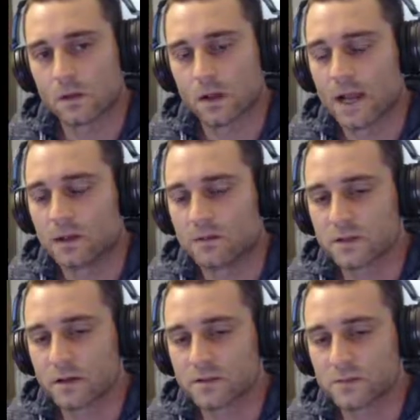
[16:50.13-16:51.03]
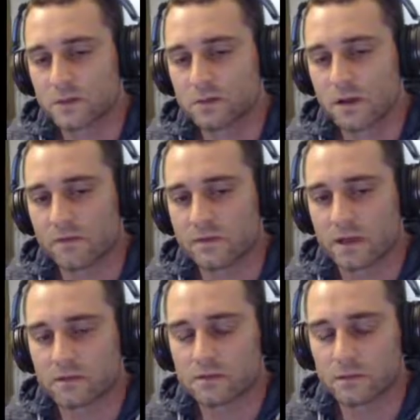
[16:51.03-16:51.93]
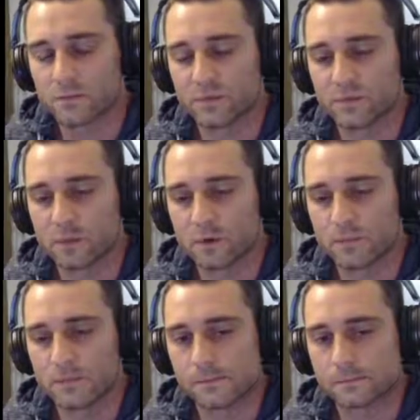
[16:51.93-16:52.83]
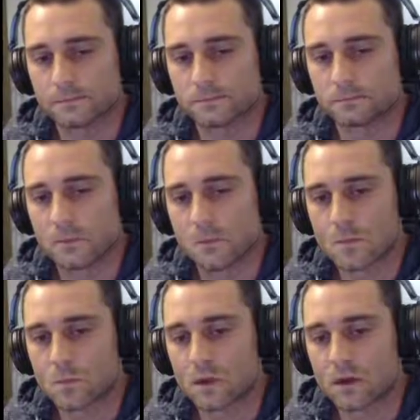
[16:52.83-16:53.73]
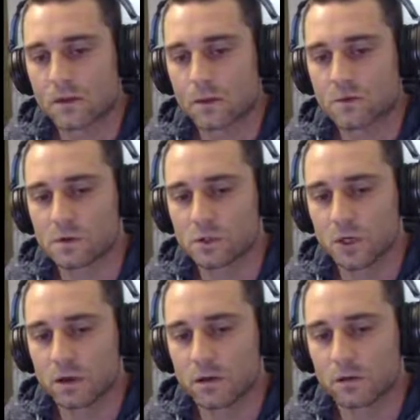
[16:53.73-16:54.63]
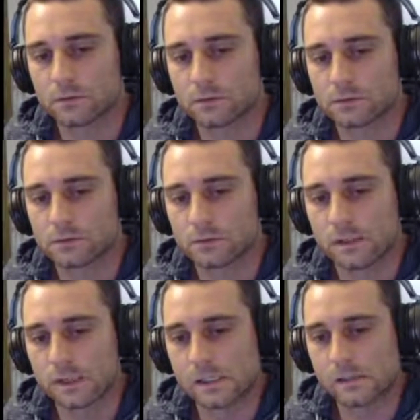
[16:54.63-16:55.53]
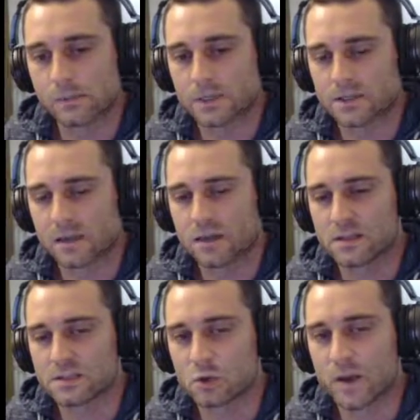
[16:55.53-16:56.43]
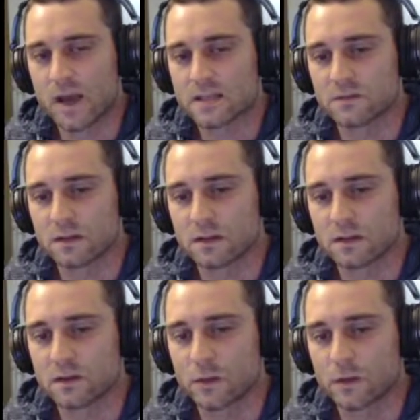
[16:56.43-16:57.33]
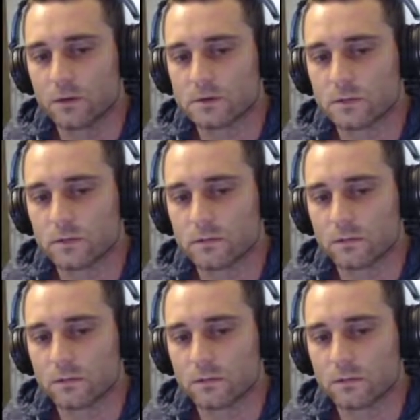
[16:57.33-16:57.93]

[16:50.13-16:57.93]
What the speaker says: of scares me. I've attacked his limp before. I think I'm going to check, because I think he's so passive that I can get away with some